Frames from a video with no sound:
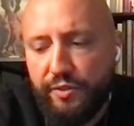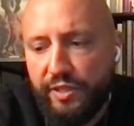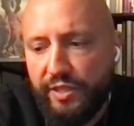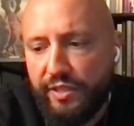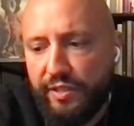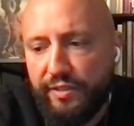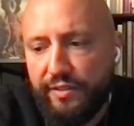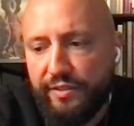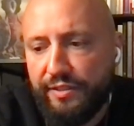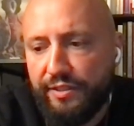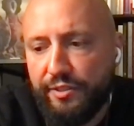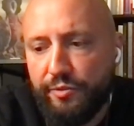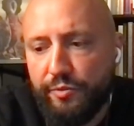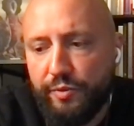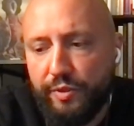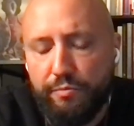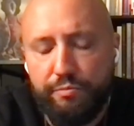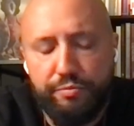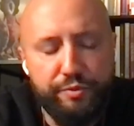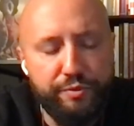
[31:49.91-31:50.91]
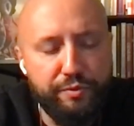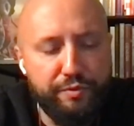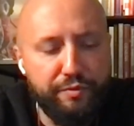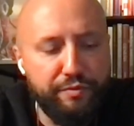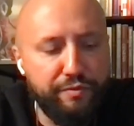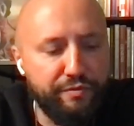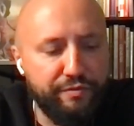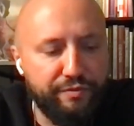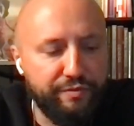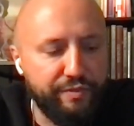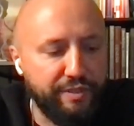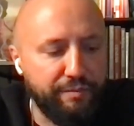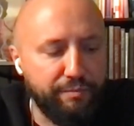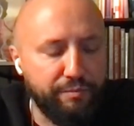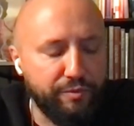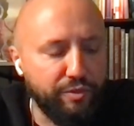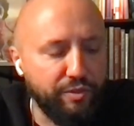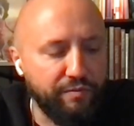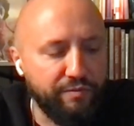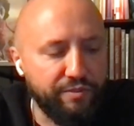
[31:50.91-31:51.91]
can, improve
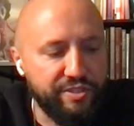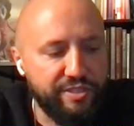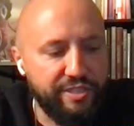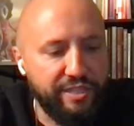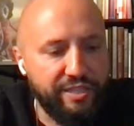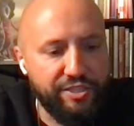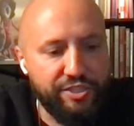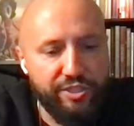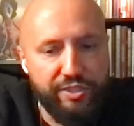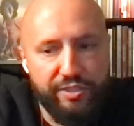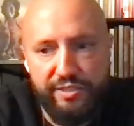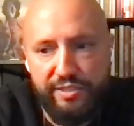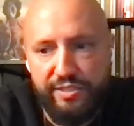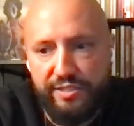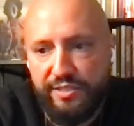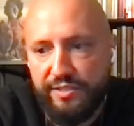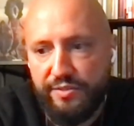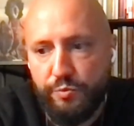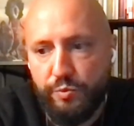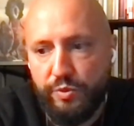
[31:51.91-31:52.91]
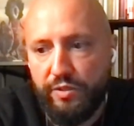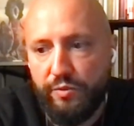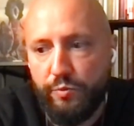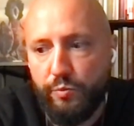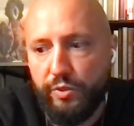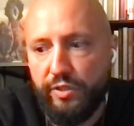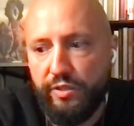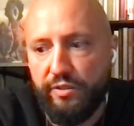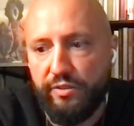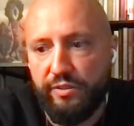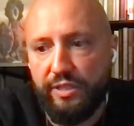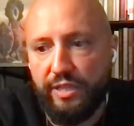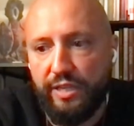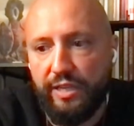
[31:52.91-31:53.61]
conversations with your